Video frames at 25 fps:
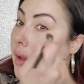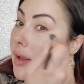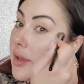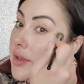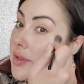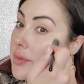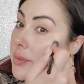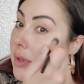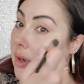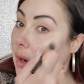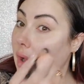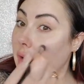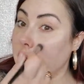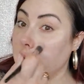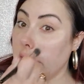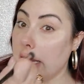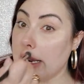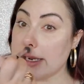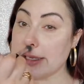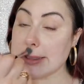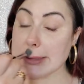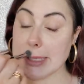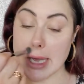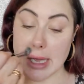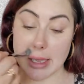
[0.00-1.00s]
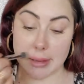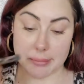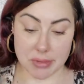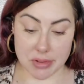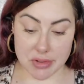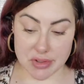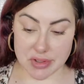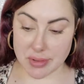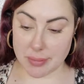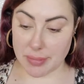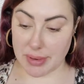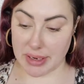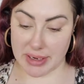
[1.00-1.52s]
So we don't have a lot of time.
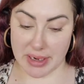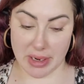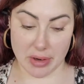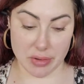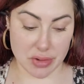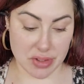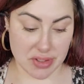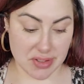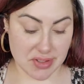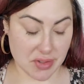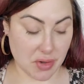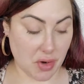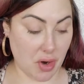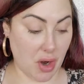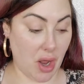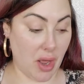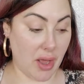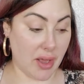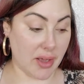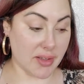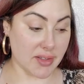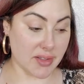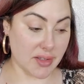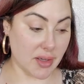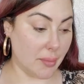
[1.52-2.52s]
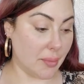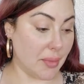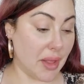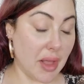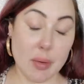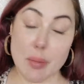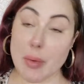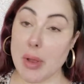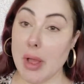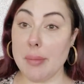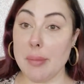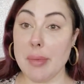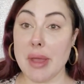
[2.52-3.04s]
Usually by now she's crying. So I'm like,
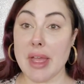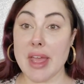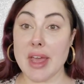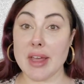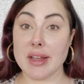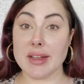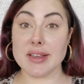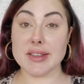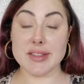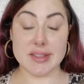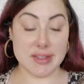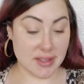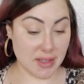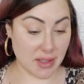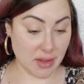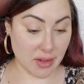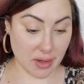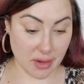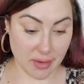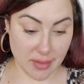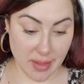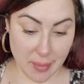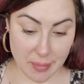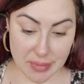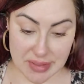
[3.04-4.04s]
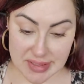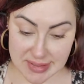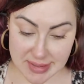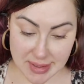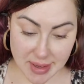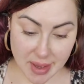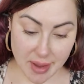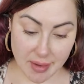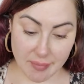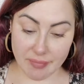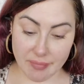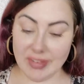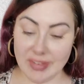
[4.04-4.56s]
well, I had concealer and that was
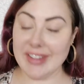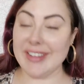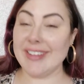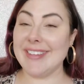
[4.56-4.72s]
it.